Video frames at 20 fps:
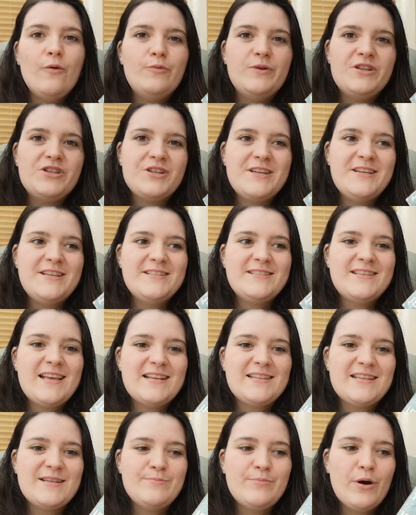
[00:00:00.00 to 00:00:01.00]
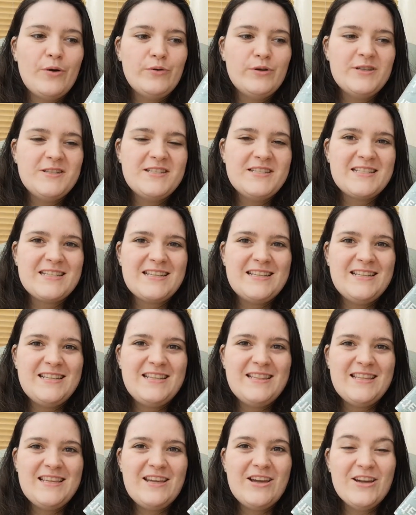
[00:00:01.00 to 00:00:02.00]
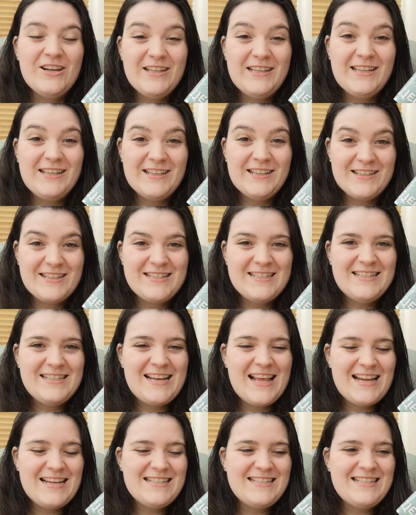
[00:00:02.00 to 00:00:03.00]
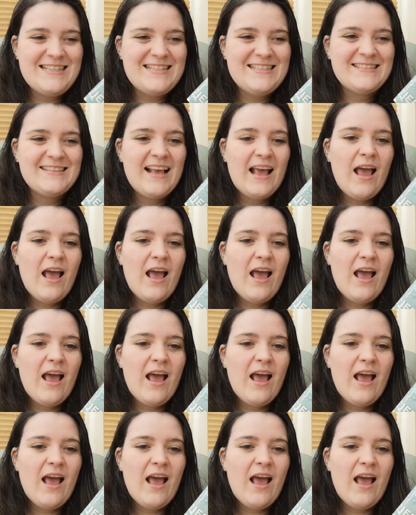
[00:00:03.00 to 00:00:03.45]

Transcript: which is set in Poland in the early 1980s,